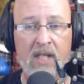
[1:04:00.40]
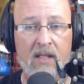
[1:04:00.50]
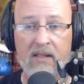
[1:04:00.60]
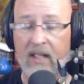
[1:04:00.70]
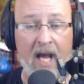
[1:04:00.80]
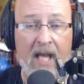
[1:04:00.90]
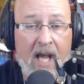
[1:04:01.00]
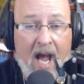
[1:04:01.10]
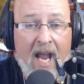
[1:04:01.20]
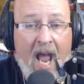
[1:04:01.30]
then I,
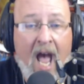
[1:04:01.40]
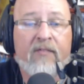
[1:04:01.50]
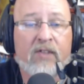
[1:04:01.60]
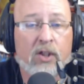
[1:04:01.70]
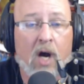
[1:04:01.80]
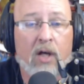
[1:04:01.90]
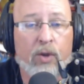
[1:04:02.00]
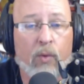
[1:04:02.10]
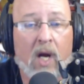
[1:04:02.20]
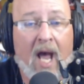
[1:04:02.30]
I have to call you
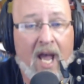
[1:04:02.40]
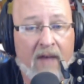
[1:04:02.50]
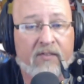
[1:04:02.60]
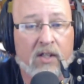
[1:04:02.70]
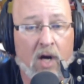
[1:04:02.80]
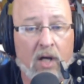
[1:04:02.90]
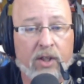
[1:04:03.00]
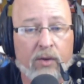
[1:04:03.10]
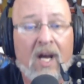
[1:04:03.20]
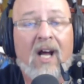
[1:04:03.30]
what I have to call you,